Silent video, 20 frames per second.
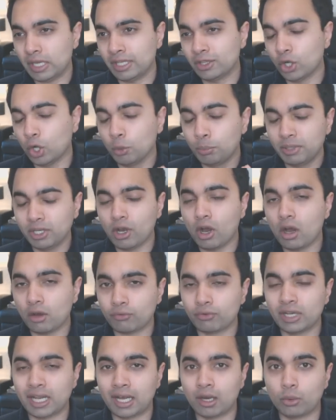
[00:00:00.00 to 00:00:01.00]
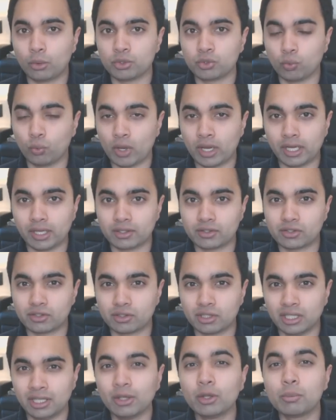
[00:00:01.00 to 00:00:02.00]
in the opening half an hour is when
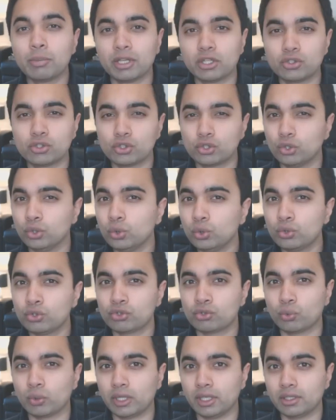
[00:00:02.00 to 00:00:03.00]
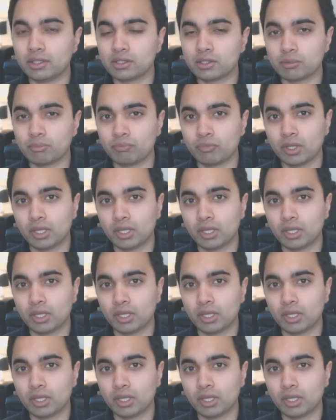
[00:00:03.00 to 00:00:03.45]
it's a little bit too sweet.